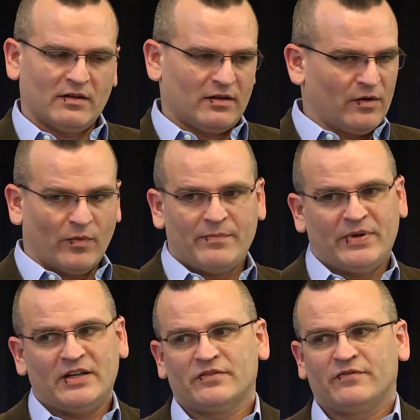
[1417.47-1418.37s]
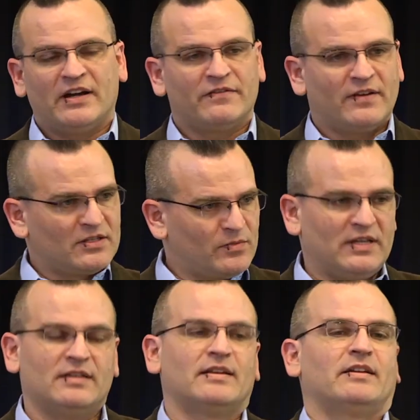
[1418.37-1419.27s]
a web page in Firefox, we
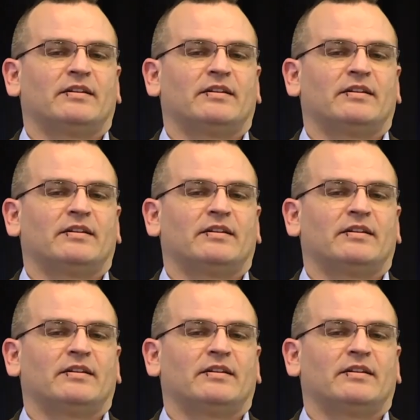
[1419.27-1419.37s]
need that